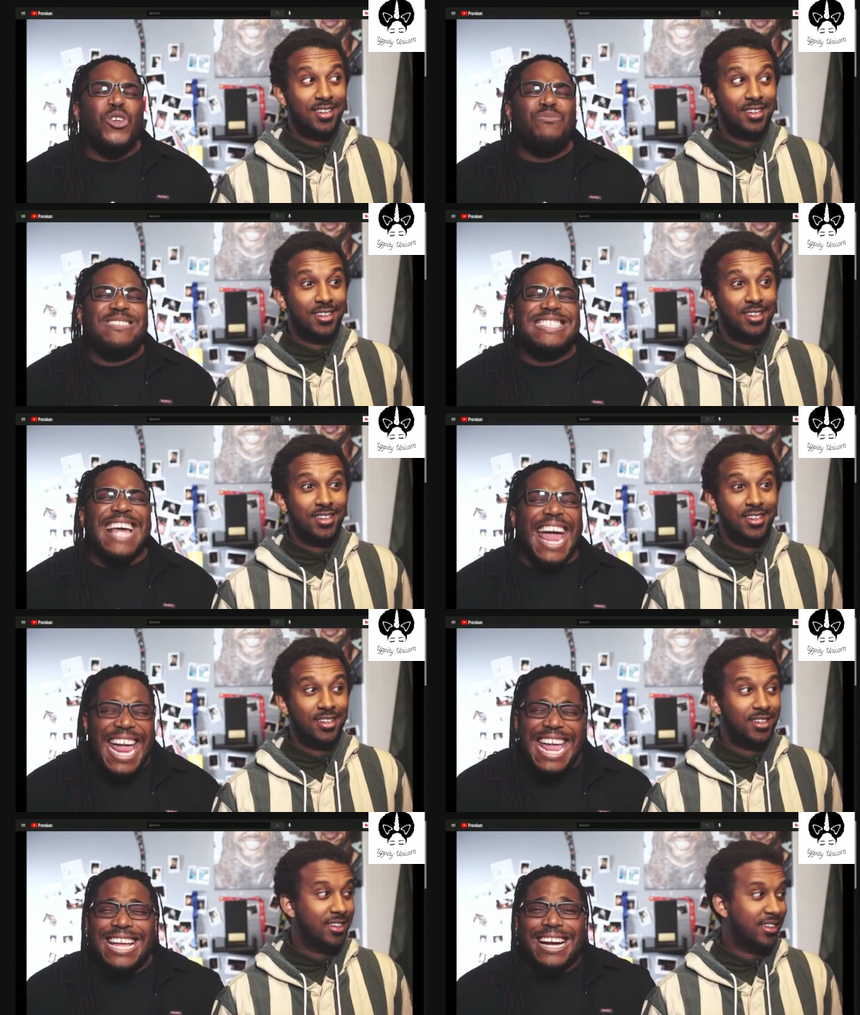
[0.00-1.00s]
Speaker 1: Why didn't
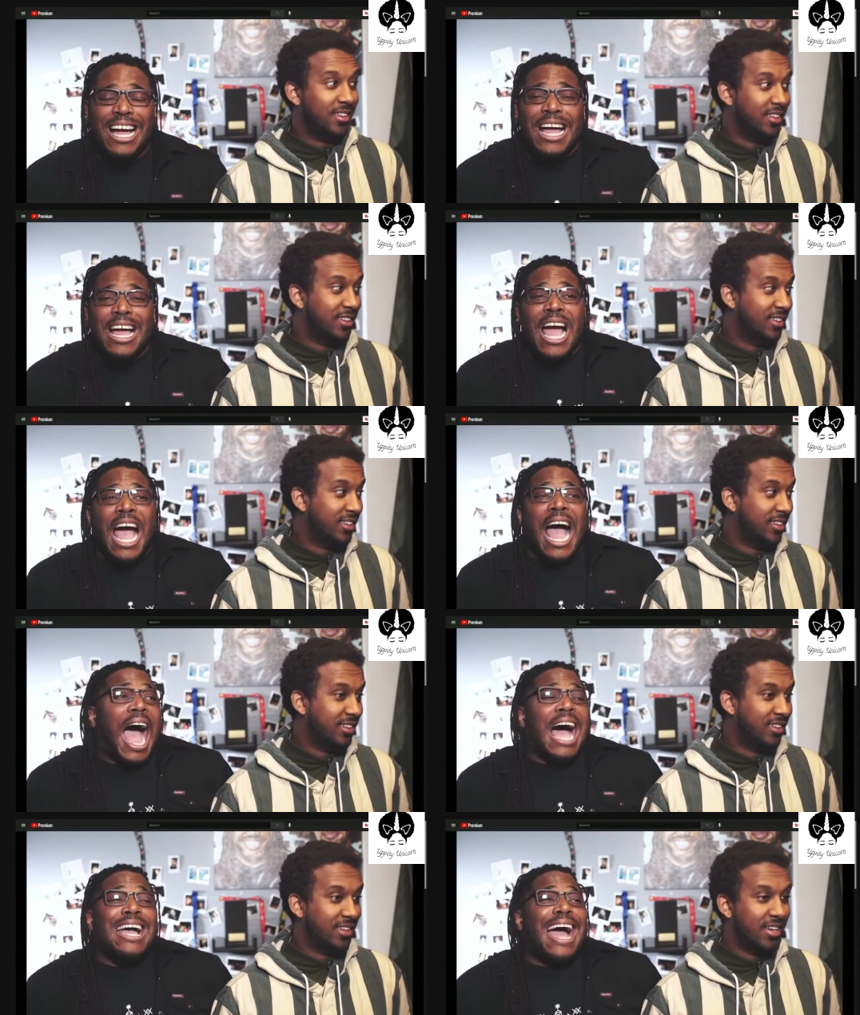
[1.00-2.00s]
you answer the
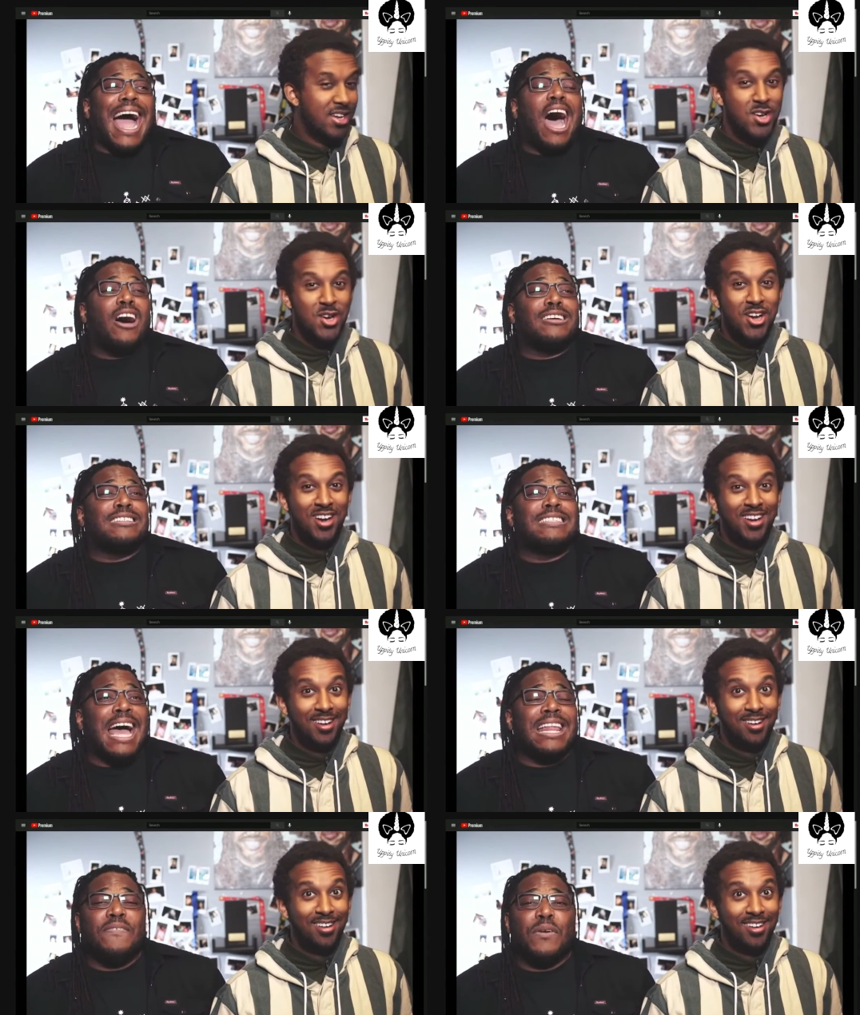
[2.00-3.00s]
question? How does
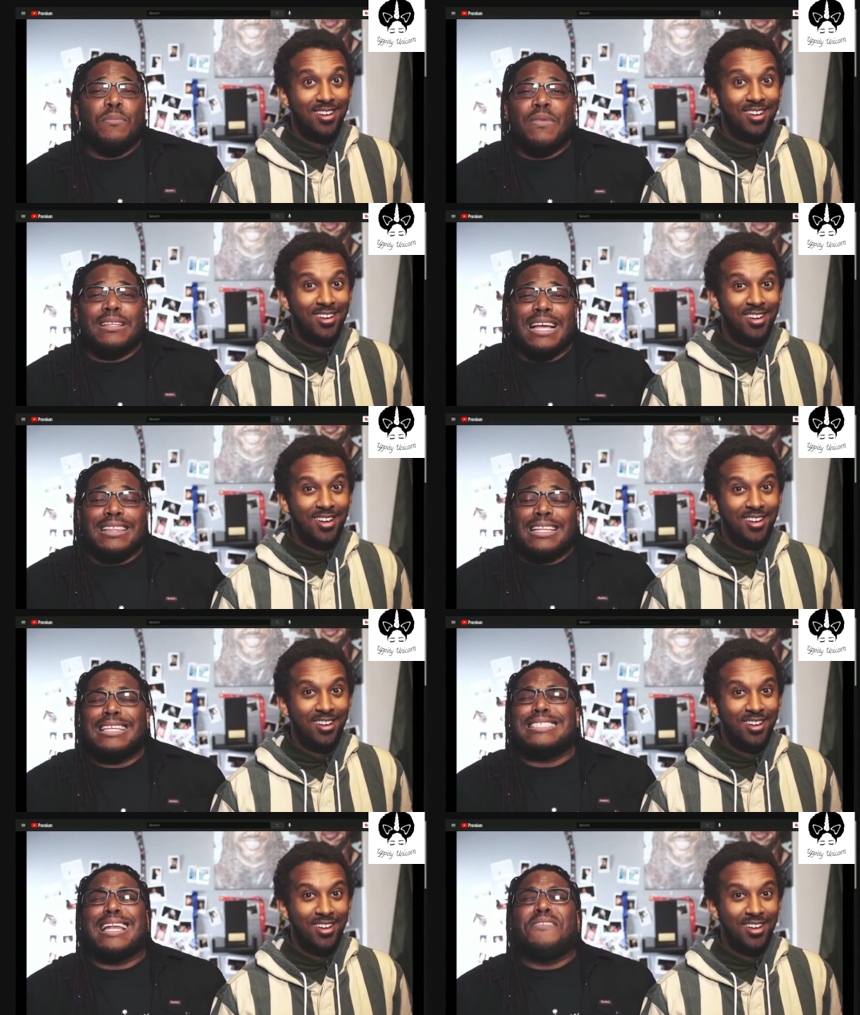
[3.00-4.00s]
that even, that,
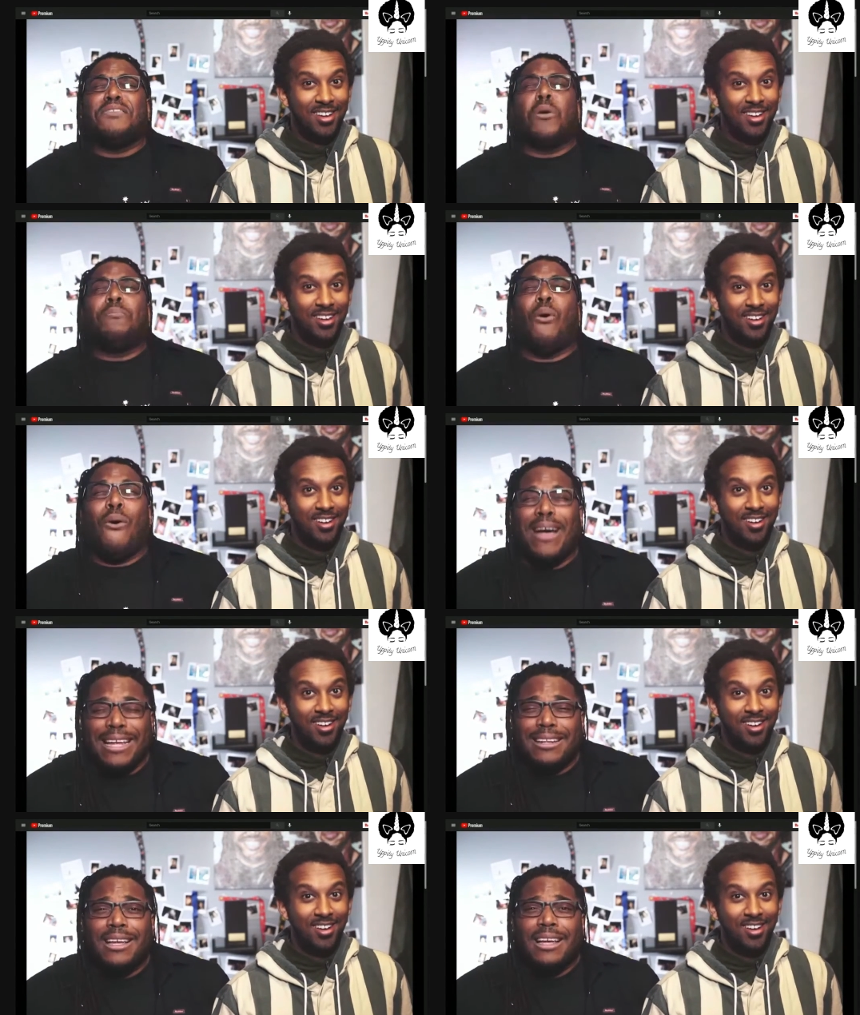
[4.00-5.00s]
that's not even a
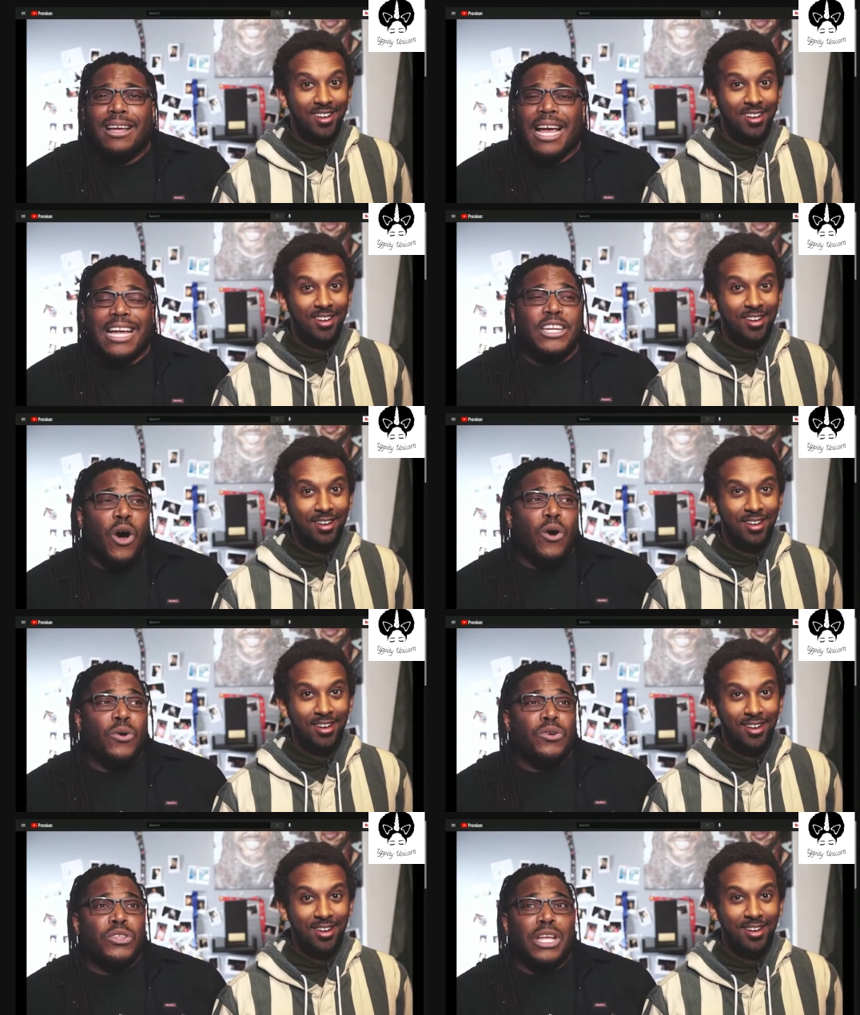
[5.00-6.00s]
point and
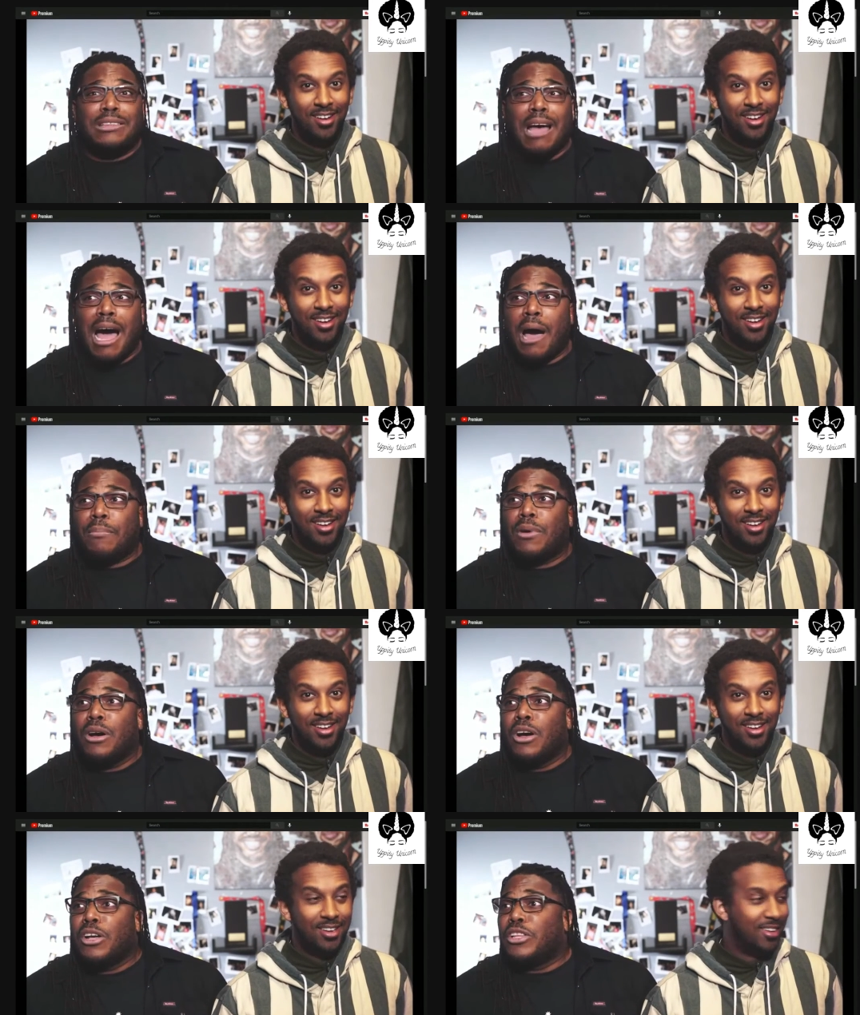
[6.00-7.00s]
no, the top,
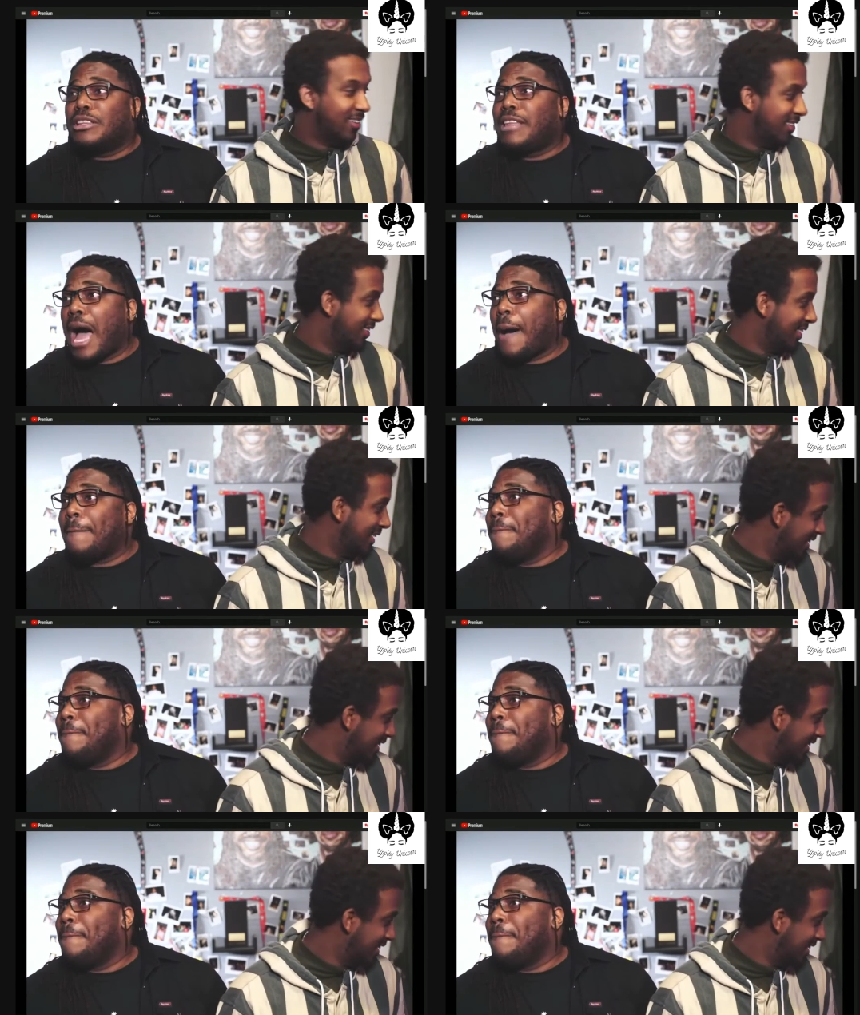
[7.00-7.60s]
the top